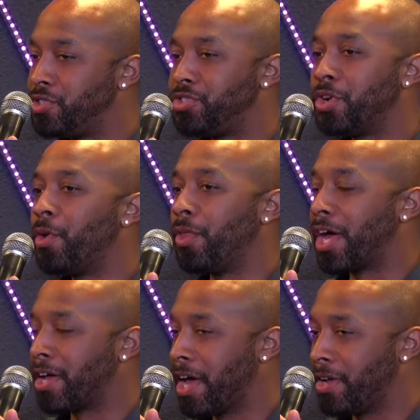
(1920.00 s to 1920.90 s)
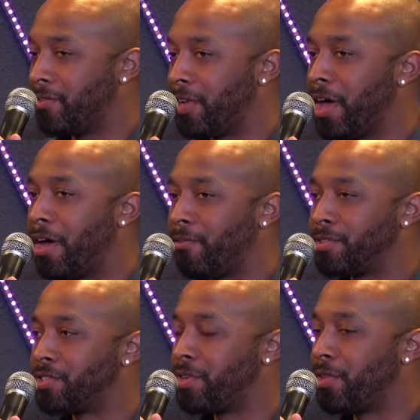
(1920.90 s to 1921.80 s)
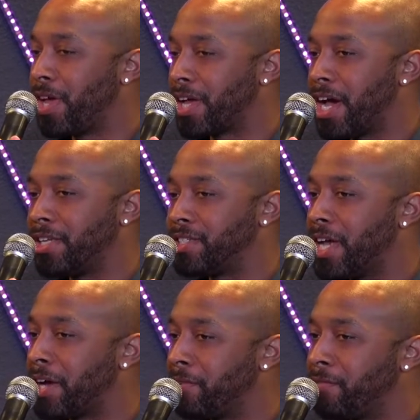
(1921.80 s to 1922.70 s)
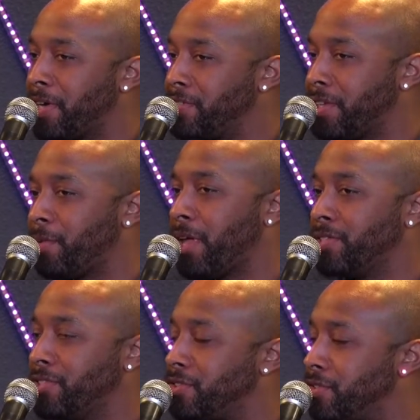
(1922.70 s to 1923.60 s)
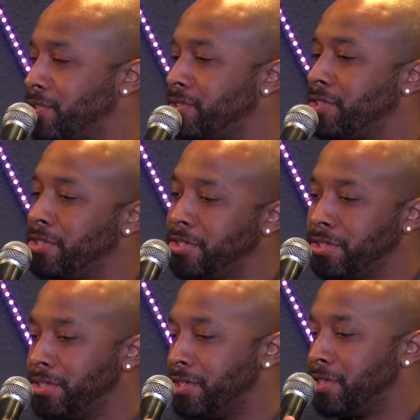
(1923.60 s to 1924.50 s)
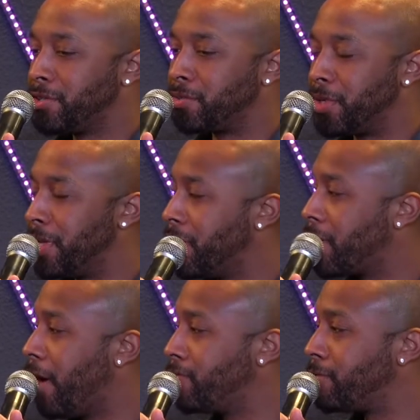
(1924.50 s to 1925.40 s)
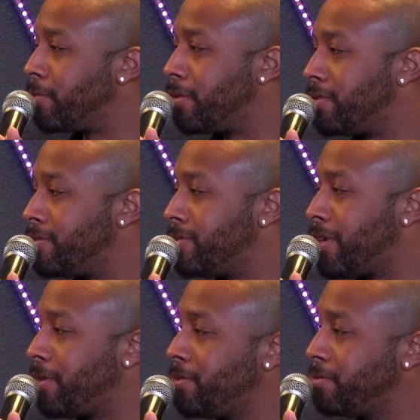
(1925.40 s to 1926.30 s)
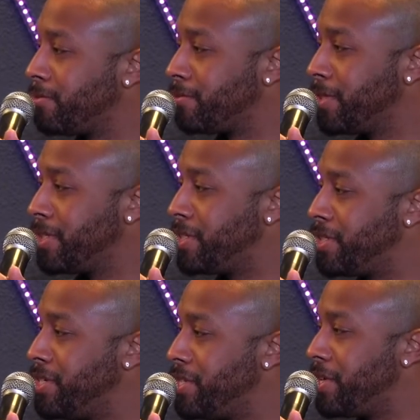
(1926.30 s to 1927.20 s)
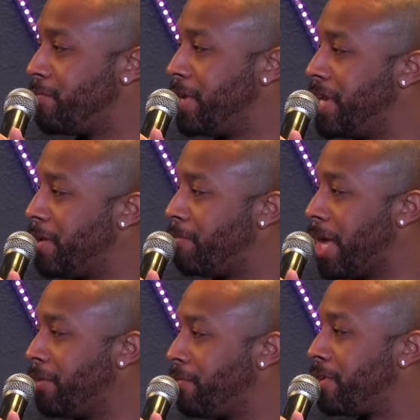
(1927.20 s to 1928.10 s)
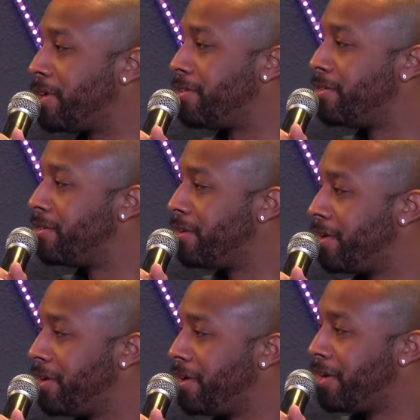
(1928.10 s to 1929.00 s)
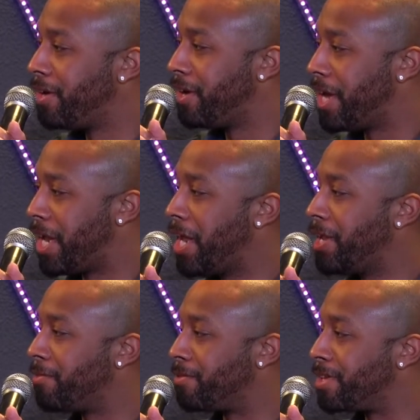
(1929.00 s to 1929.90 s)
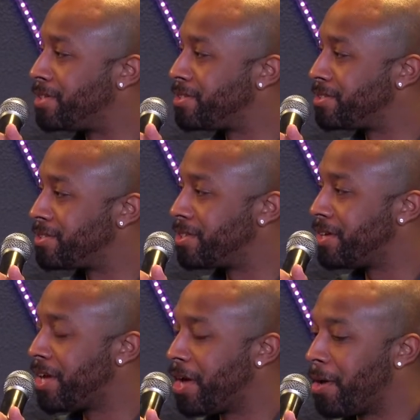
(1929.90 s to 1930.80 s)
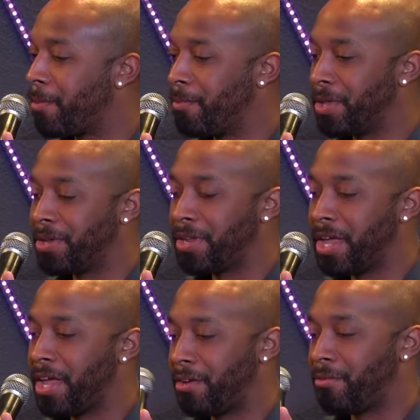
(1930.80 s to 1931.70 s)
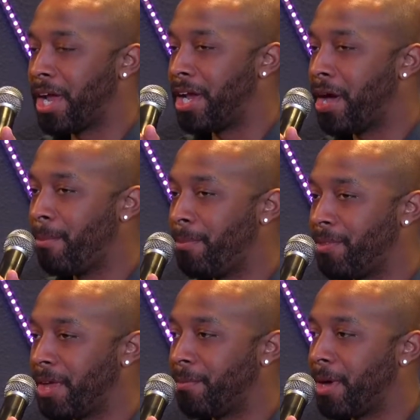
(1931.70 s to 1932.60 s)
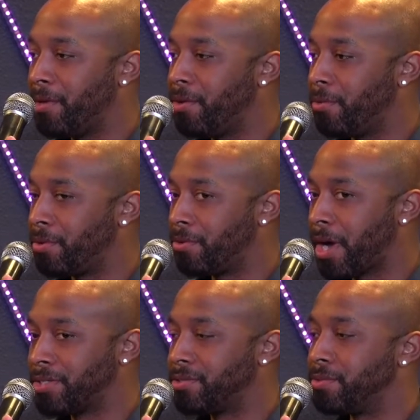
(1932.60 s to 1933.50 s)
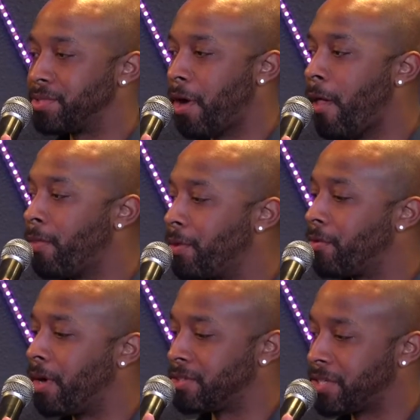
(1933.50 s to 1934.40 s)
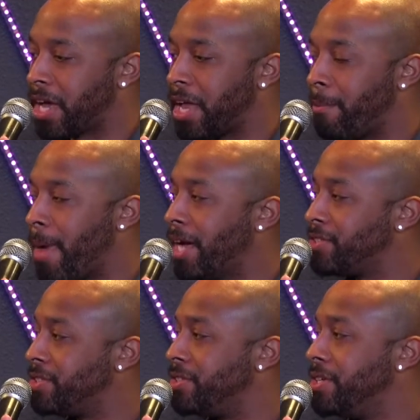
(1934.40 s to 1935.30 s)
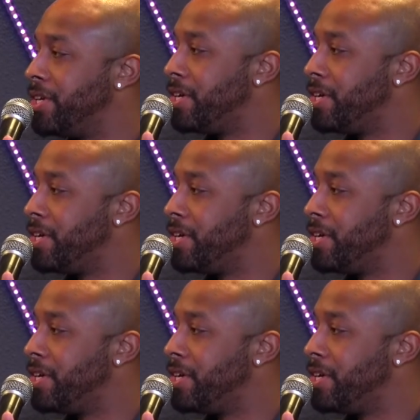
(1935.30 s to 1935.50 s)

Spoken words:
show that kind of love or show that kind of sacrifice. You're like, wow, this is really uncomfortable. I don't really see the immediate benefit in any of this. But right now it made me think about, when Christ was on the cross. It's like I'd imagine,